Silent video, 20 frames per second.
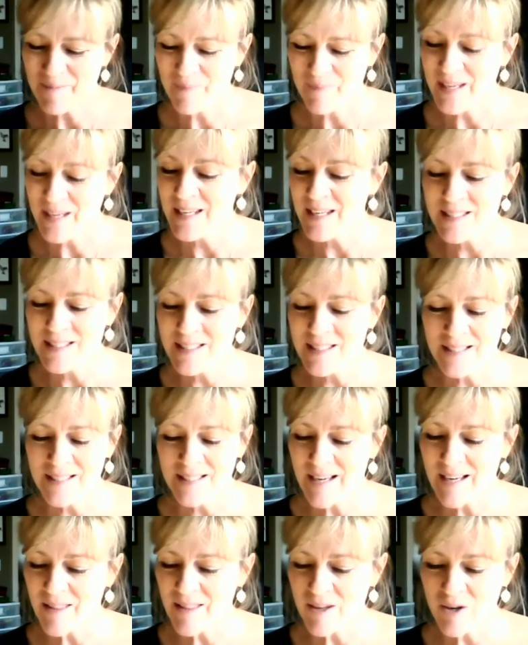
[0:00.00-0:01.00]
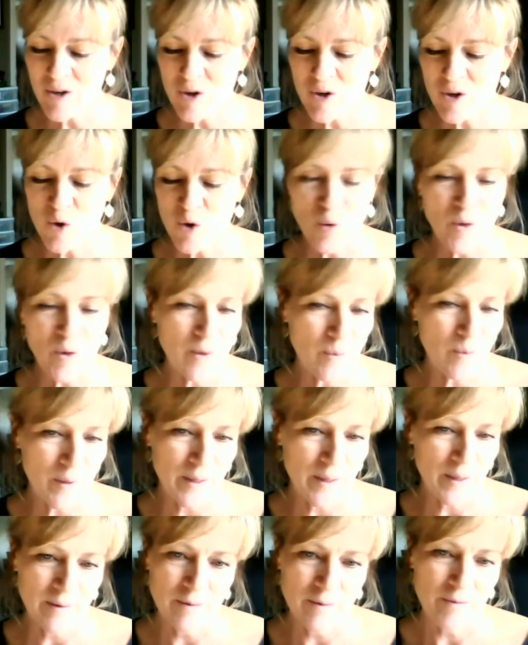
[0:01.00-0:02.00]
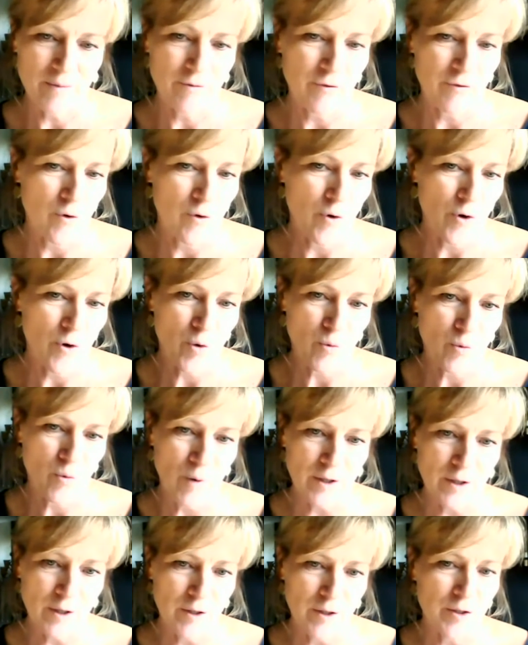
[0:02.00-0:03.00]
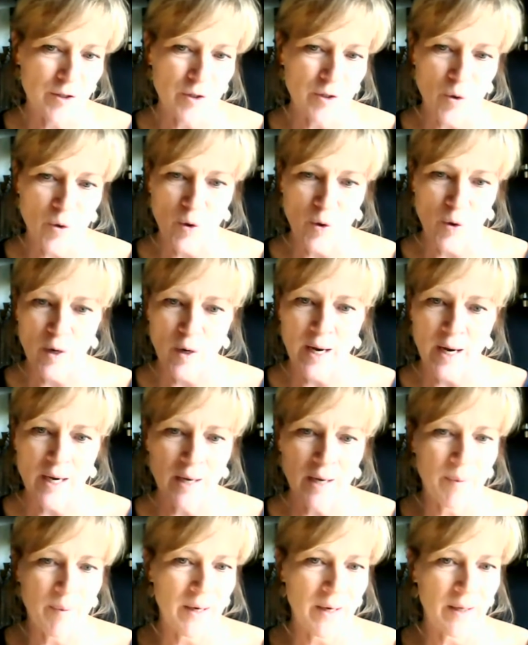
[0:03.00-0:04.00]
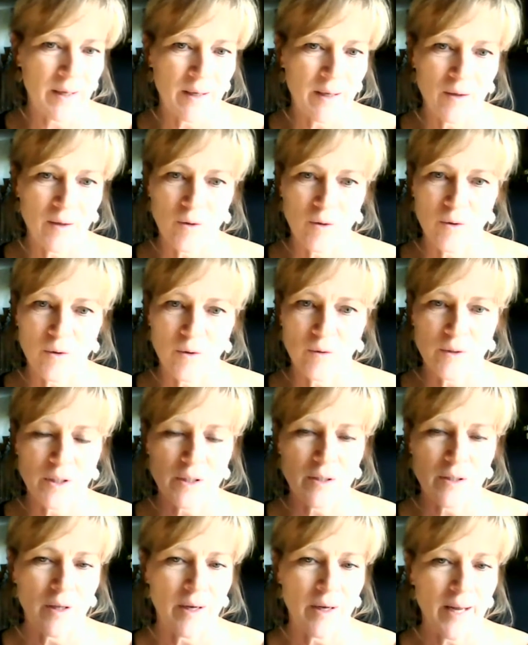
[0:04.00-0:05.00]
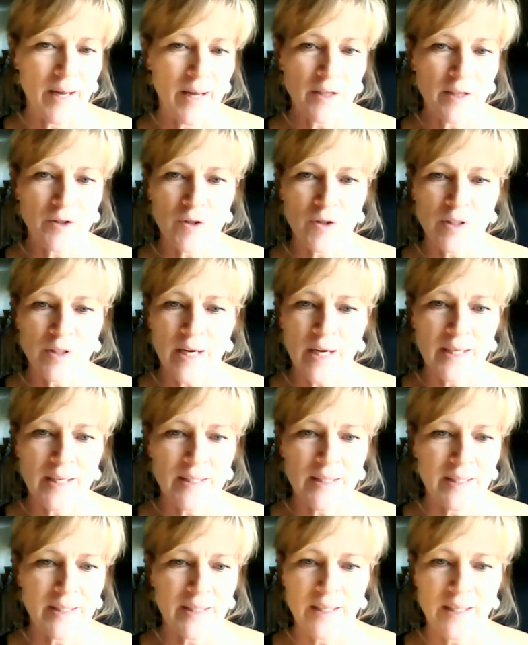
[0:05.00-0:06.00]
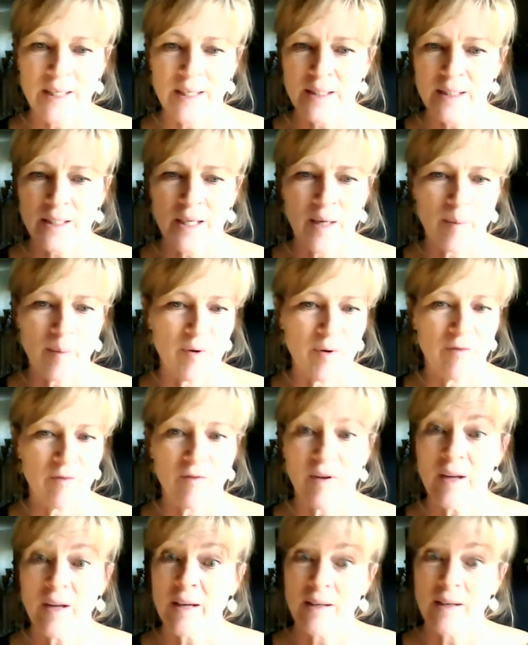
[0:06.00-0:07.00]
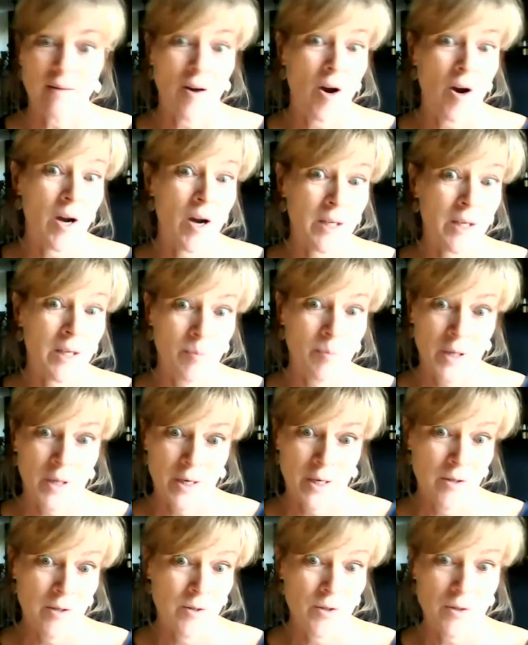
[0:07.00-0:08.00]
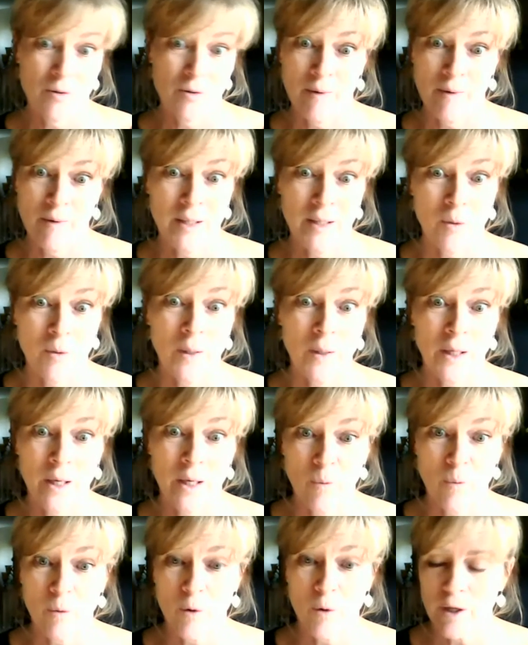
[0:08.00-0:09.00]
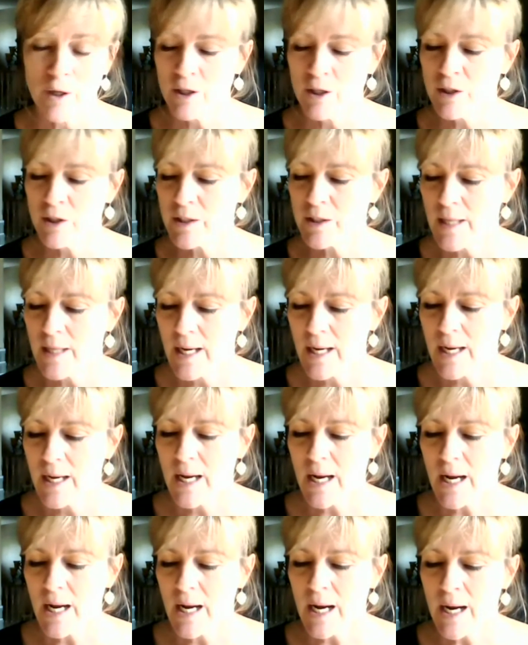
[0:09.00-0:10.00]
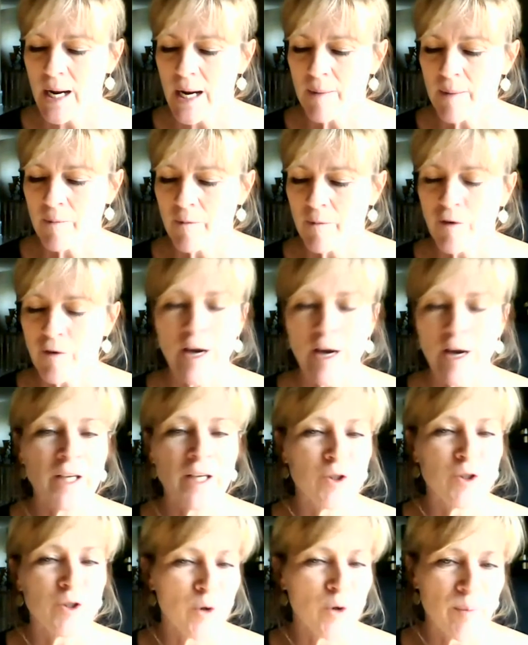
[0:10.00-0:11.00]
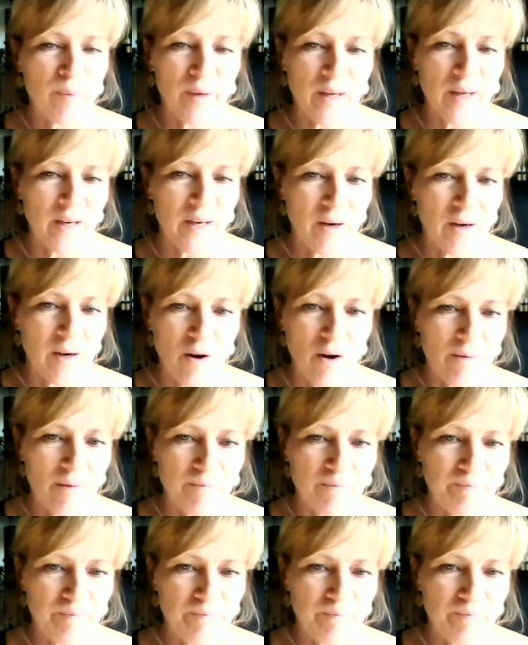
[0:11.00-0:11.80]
It is another great one for runners or anybody who does a lot of exercising, any type of hockey players, right? The weekend warriors, for any joint pain at all.